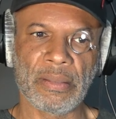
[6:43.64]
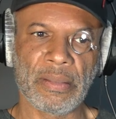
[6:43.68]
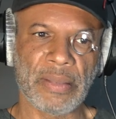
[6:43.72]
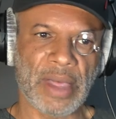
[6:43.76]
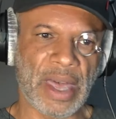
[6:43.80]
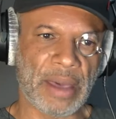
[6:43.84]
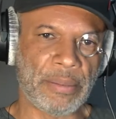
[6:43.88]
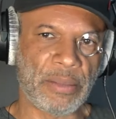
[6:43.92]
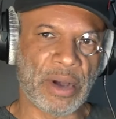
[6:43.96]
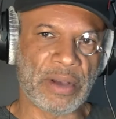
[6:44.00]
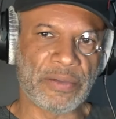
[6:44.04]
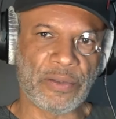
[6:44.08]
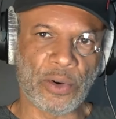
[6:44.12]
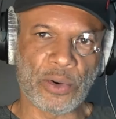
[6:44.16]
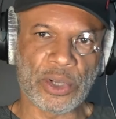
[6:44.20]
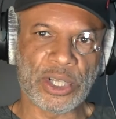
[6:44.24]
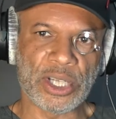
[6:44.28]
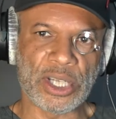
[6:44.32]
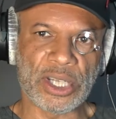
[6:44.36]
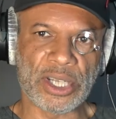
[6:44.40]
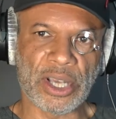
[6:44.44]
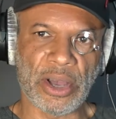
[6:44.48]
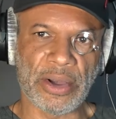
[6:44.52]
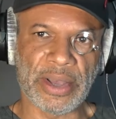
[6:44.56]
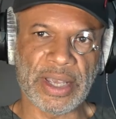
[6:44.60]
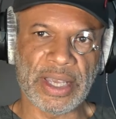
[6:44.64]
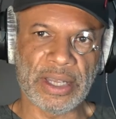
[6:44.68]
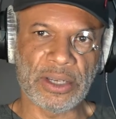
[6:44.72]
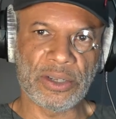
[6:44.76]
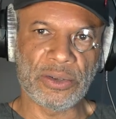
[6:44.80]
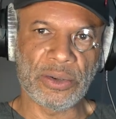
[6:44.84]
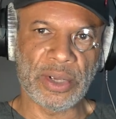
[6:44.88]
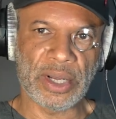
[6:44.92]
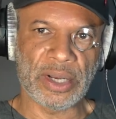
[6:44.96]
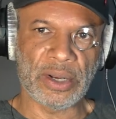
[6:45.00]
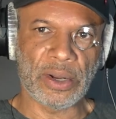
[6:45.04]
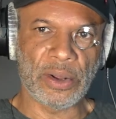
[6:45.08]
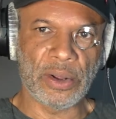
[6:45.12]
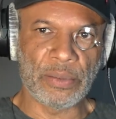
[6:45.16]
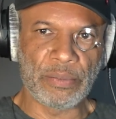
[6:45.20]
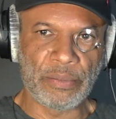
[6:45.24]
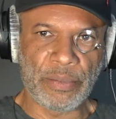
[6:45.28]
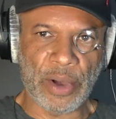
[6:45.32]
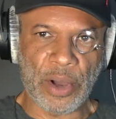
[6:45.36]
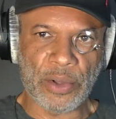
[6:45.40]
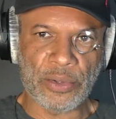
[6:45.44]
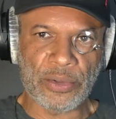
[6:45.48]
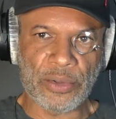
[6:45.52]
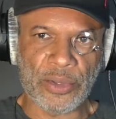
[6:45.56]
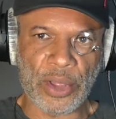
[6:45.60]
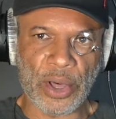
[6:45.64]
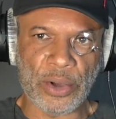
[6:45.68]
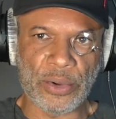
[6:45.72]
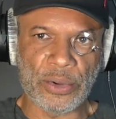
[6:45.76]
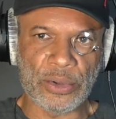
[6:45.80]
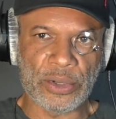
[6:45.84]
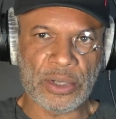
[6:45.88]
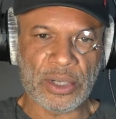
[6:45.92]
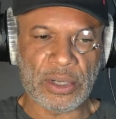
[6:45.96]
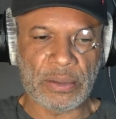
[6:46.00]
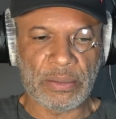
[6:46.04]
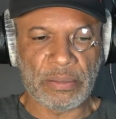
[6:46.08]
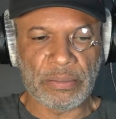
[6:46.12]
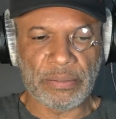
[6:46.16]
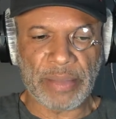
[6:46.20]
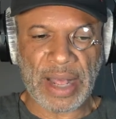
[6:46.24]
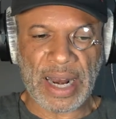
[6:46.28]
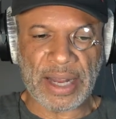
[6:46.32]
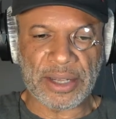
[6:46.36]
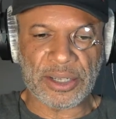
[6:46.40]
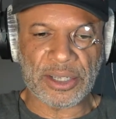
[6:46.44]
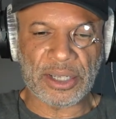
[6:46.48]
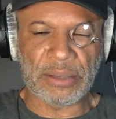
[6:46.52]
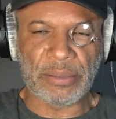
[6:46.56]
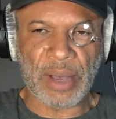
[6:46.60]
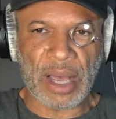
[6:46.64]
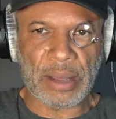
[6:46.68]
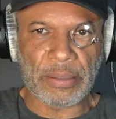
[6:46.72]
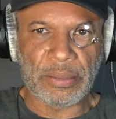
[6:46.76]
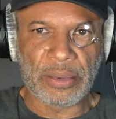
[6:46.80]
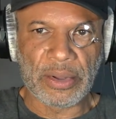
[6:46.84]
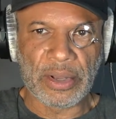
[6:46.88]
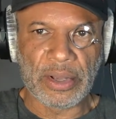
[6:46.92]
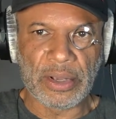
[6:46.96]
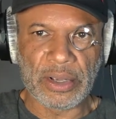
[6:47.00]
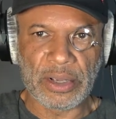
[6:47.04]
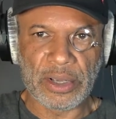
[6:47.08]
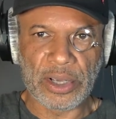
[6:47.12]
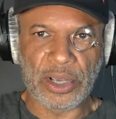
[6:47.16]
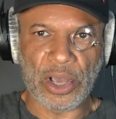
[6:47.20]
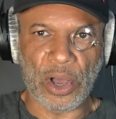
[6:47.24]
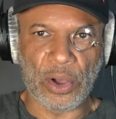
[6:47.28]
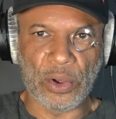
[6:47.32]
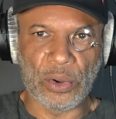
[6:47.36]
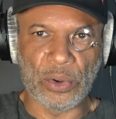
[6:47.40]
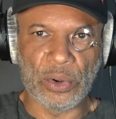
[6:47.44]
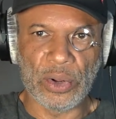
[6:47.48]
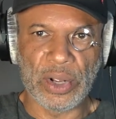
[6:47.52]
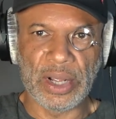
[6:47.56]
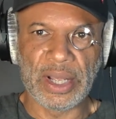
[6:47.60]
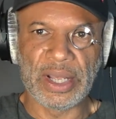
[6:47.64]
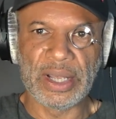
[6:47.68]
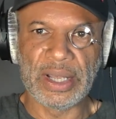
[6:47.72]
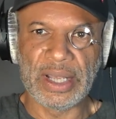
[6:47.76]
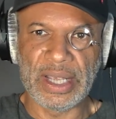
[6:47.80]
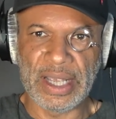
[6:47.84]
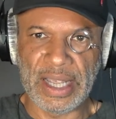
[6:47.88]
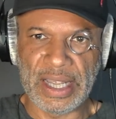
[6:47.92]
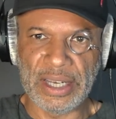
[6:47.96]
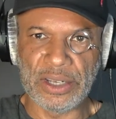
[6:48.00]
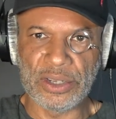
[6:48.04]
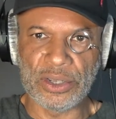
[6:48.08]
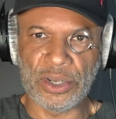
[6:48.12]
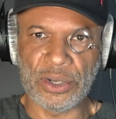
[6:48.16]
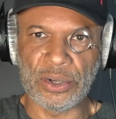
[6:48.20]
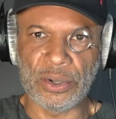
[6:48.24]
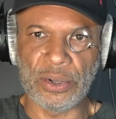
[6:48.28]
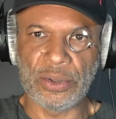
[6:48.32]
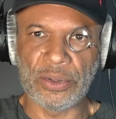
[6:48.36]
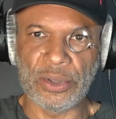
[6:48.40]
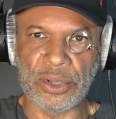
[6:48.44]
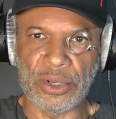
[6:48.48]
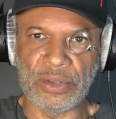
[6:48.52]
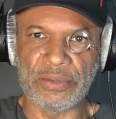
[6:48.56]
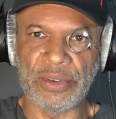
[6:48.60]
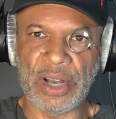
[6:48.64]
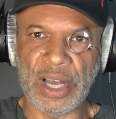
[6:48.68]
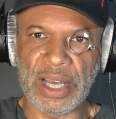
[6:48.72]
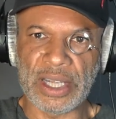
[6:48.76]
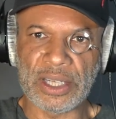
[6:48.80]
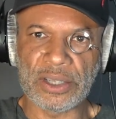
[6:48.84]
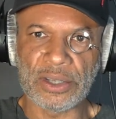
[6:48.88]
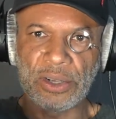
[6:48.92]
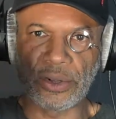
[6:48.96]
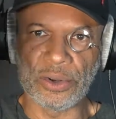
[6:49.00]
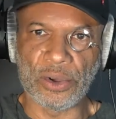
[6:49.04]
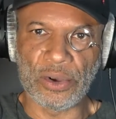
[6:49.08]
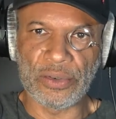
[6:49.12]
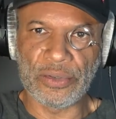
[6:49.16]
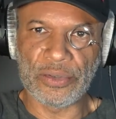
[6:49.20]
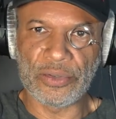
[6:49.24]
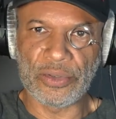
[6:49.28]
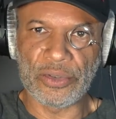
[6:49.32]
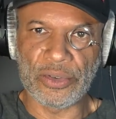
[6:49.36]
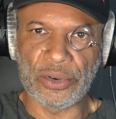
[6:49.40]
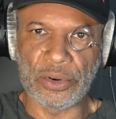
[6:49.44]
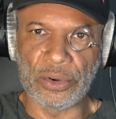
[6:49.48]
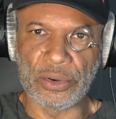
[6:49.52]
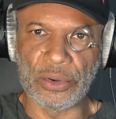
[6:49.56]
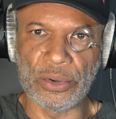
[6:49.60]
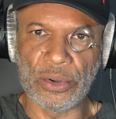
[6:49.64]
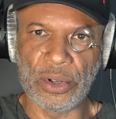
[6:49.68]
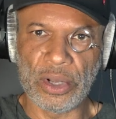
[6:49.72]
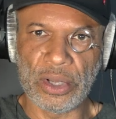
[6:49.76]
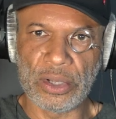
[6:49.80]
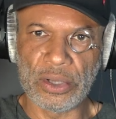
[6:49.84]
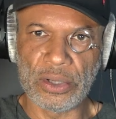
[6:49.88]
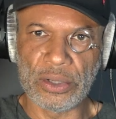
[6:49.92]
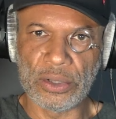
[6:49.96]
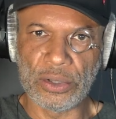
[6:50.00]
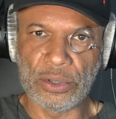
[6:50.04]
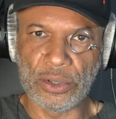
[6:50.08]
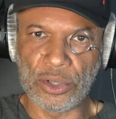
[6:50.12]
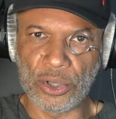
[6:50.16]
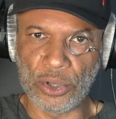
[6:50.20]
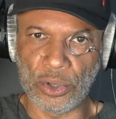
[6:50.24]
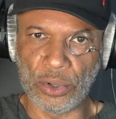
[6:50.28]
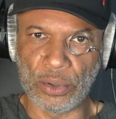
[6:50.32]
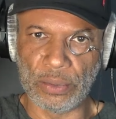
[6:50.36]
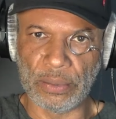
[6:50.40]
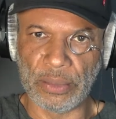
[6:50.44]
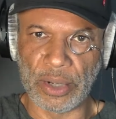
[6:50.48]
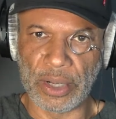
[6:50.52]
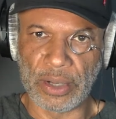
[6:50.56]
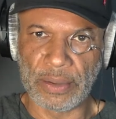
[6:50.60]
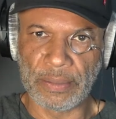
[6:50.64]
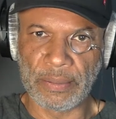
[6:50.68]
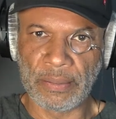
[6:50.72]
and my voice is going into it, and both those, balance them up, go into the device and off through Zoom.